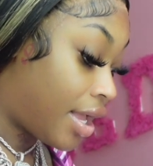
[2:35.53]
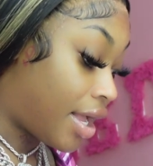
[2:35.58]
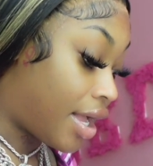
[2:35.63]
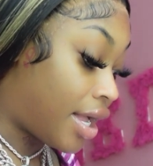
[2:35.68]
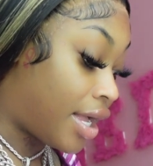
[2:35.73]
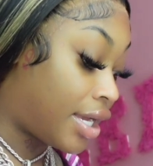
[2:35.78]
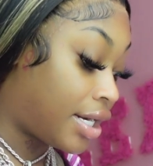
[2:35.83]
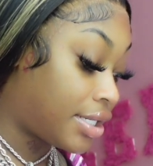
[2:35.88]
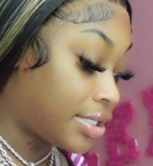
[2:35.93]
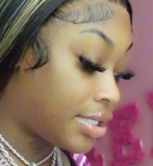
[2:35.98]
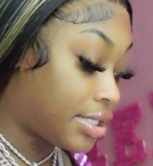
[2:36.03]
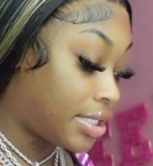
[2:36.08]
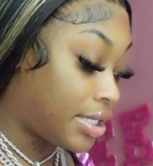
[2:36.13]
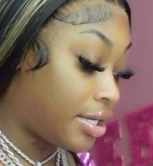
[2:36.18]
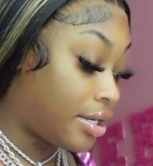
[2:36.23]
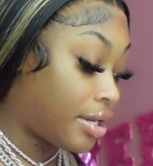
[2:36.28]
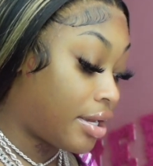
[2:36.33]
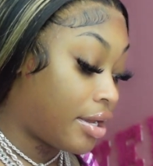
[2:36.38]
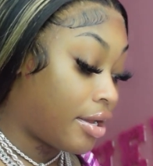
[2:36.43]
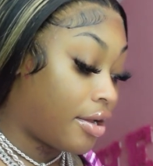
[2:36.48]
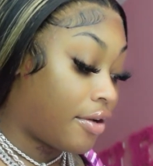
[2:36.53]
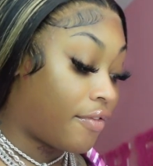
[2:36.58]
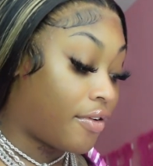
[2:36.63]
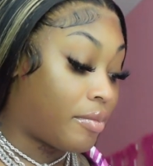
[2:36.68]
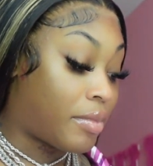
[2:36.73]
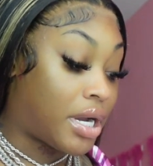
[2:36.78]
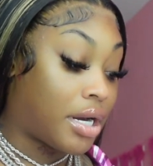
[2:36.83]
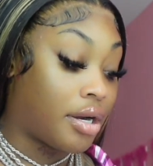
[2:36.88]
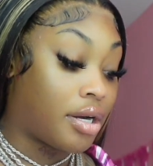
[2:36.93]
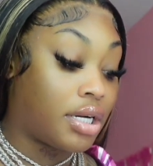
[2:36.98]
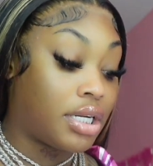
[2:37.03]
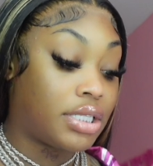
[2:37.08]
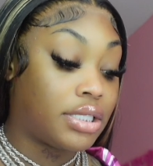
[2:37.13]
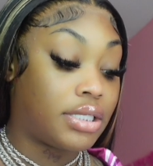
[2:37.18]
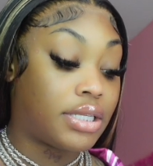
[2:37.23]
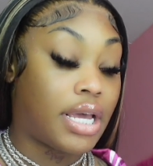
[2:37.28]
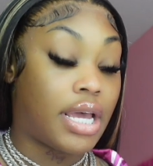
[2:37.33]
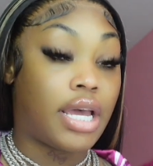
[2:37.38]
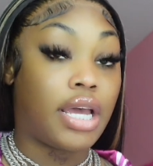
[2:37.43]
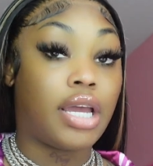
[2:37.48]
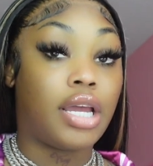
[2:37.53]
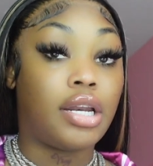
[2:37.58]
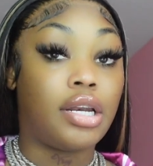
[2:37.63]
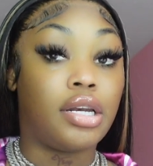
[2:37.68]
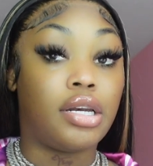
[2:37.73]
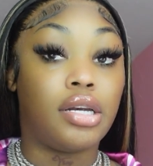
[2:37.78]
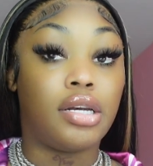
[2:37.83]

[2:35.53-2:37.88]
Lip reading: Honestly, for my girlies that